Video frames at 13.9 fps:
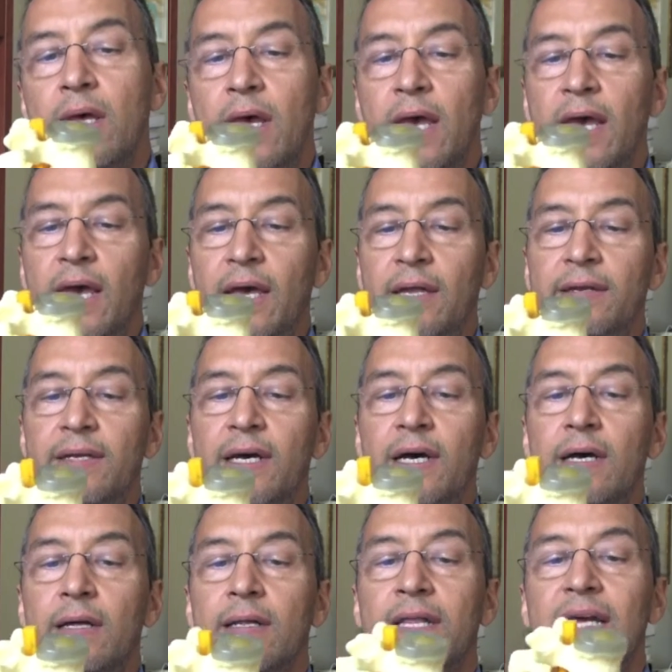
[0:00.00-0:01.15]
And
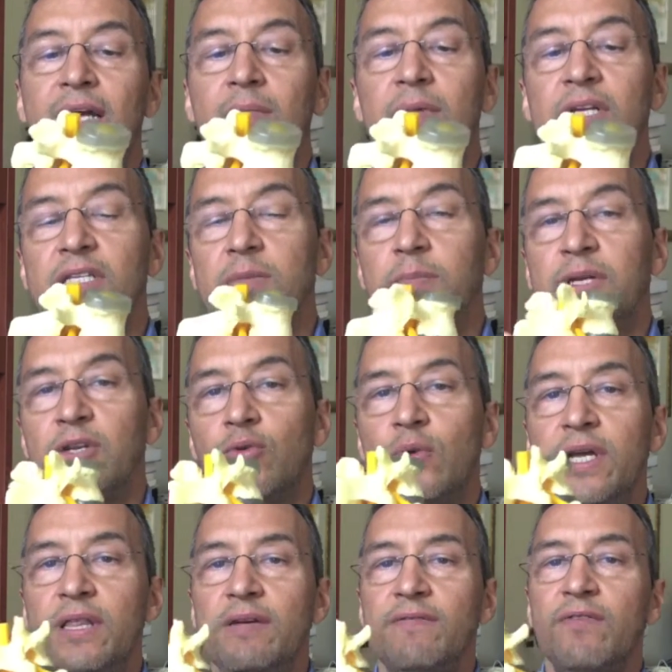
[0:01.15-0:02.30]
ligaments
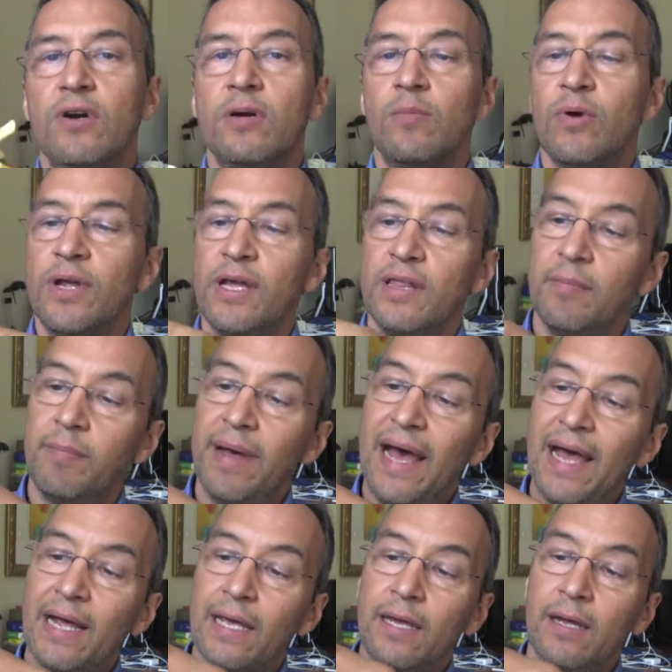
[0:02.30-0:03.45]
between the vertebrae and the
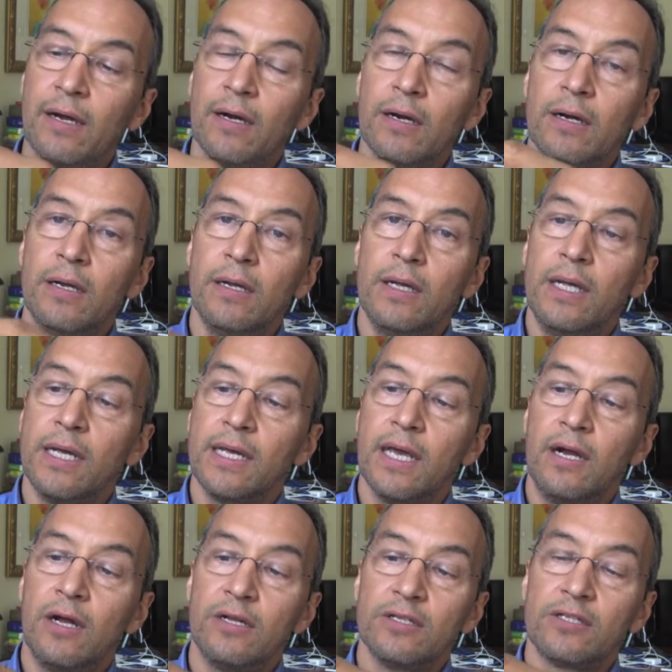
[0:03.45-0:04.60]
back here can
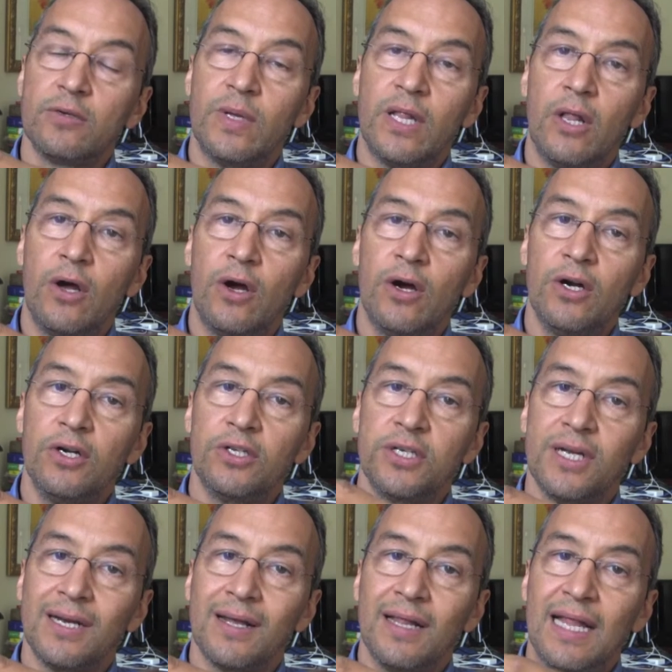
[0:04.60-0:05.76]
also enlarge
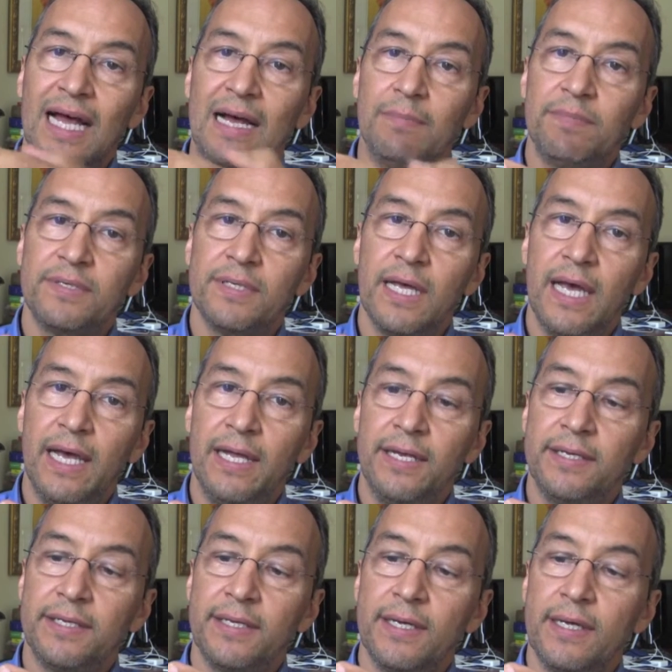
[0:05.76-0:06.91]
and collapse and